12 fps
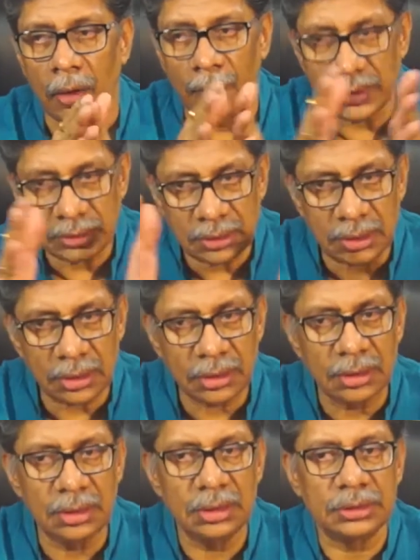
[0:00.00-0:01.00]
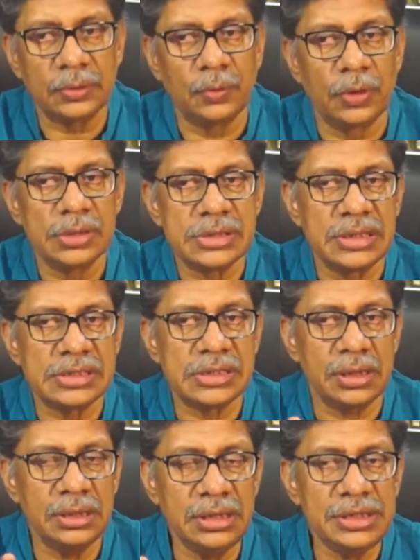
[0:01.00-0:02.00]
When the earth was in its
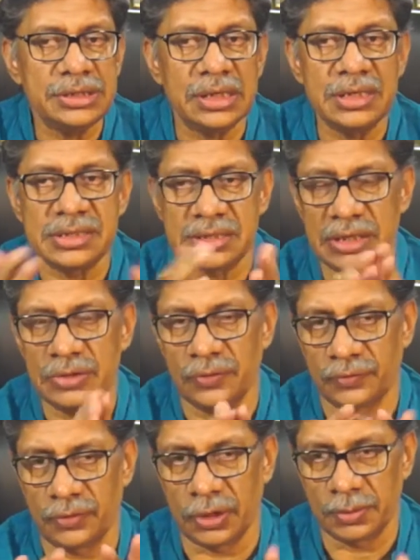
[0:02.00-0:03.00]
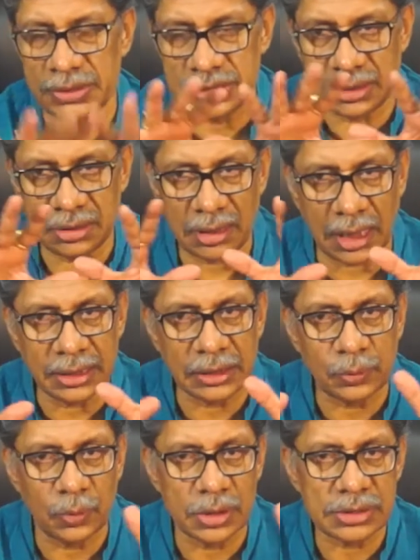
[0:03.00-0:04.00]
initial stage of formation and
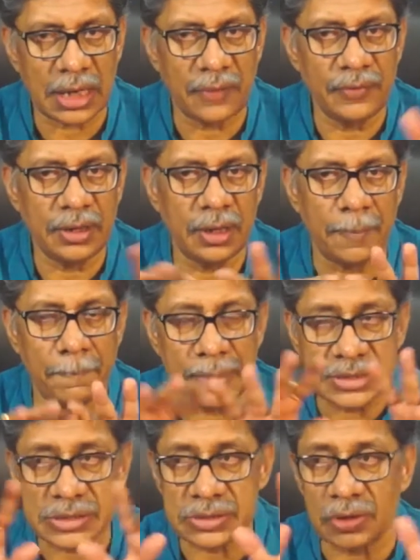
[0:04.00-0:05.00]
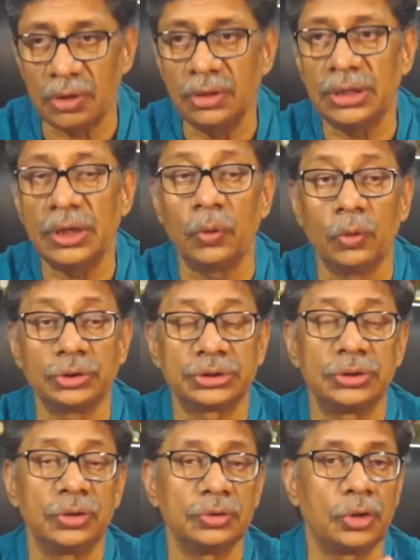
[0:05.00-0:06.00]
it was having a basaltic
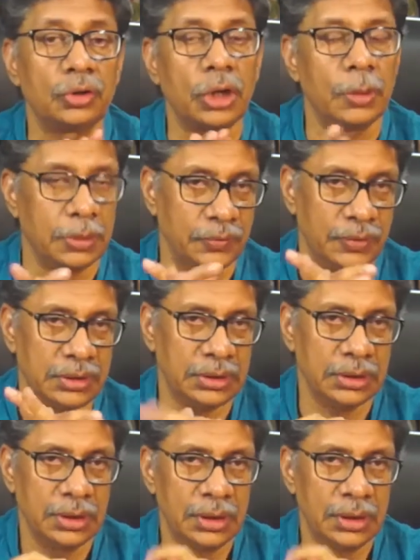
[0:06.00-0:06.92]
ocean on the top of it,